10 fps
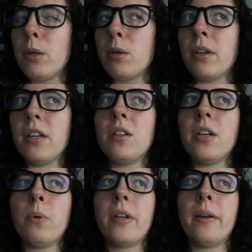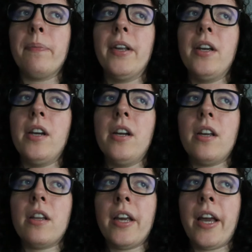So I'm going to stick with it.
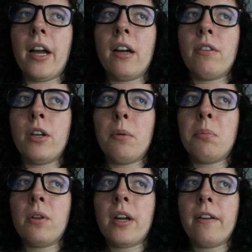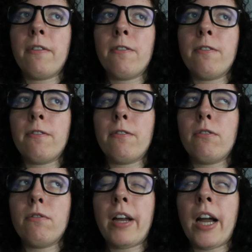And they have a couple that I
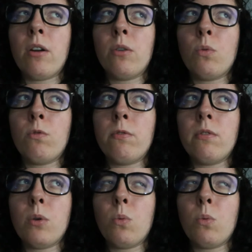found.